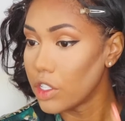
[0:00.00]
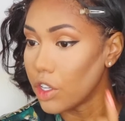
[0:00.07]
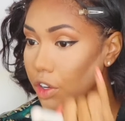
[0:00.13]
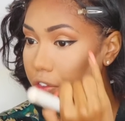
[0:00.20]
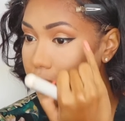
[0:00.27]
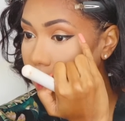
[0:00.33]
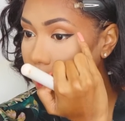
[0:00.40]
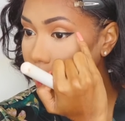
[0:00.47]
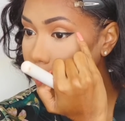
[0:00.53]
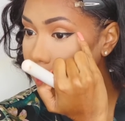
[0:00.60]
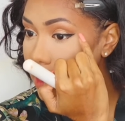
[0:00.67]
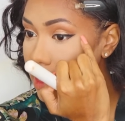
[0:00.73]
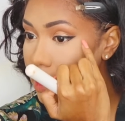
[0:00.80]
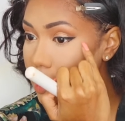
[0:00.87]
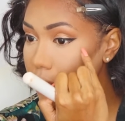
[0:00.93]
Don't forget,
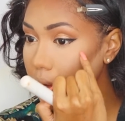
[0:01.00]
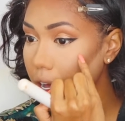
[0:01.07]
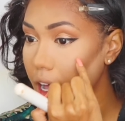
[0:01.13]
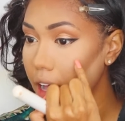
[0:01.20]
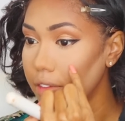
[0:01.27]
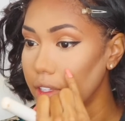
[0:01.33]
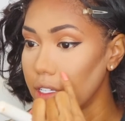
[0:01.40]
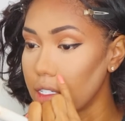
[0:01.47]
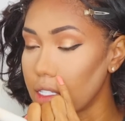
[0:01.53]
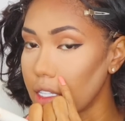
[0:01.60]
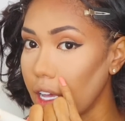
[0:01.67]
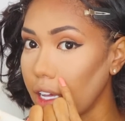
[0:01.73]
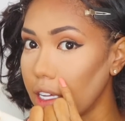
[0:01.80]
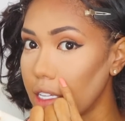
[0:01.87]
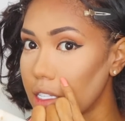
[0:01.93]
we still have this,
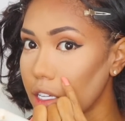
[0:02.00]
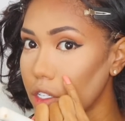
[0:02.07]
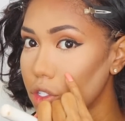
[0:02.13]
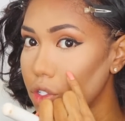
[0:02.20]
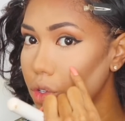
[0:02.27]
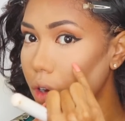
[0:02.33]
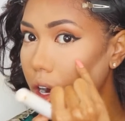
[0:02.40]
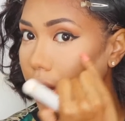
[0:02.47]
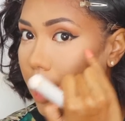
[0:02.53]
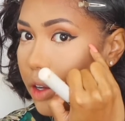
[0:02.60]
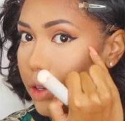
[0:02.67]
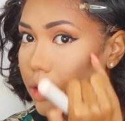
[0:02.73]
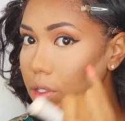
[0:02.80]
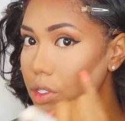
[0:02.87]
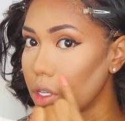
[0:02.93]
like, it's like a
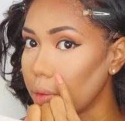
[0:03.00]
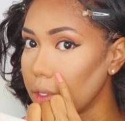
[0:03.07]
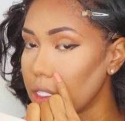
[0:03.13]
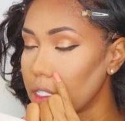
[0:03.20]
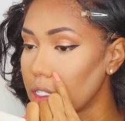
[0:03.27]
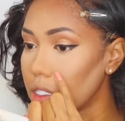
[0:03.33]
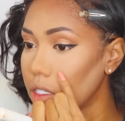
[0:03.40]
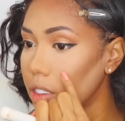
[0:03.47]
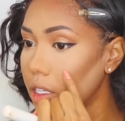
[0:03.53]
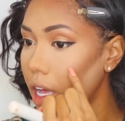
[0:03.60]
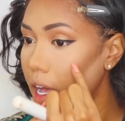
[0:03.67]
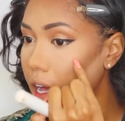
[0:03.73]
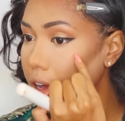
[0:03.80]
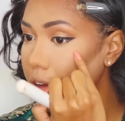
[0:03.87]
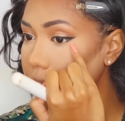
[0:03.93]
triangle, so we still
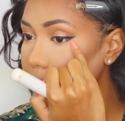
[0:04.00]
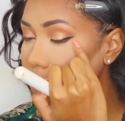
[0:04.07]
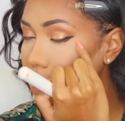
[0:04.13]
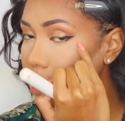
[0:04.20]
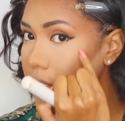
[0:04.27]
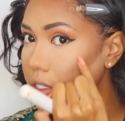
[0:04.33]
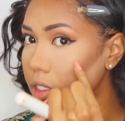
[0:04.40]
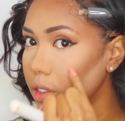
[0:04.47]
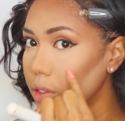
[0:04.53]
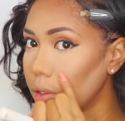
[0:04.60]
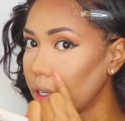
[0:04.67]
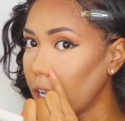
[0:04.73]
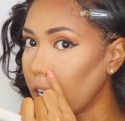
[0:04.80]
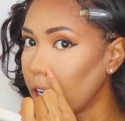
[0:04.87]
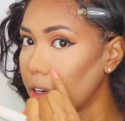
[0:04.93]
have this
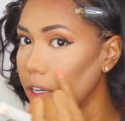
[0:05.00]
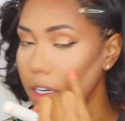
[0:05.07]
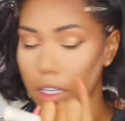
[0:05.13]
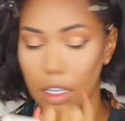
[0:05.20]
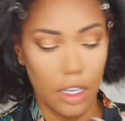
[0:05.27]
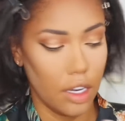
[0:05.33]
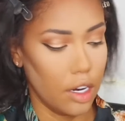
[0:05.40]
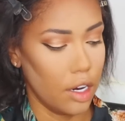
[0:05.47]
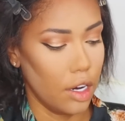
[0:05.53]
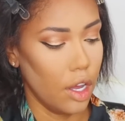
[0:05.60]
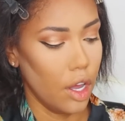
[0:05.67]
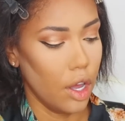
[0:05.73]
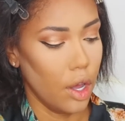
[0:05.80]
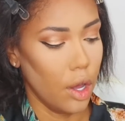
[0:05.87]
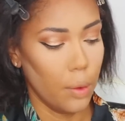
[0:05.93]
little area here
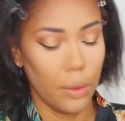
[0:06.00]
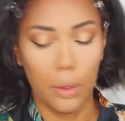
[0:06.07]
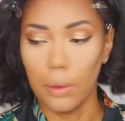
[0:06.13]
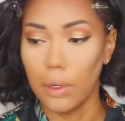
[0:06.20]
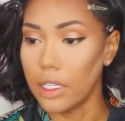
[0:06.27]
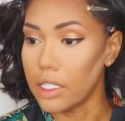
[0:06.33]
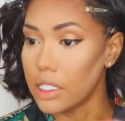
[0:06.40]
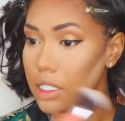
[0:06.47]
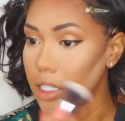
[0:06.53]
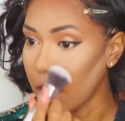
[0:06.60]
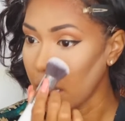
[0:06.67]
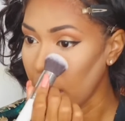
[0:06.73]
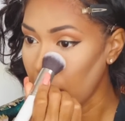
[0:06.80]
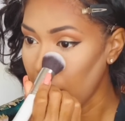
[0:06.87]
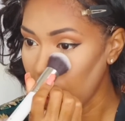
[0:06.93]
we want to
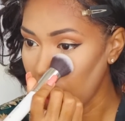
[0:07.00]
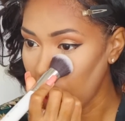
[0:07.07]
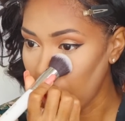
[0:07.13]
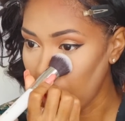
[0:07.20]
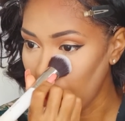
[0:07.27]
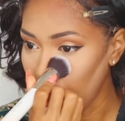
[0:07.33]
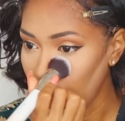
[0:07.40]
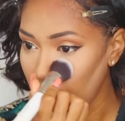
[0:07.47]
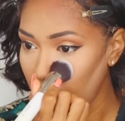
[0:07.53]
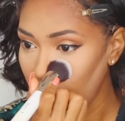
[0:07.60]
stick at and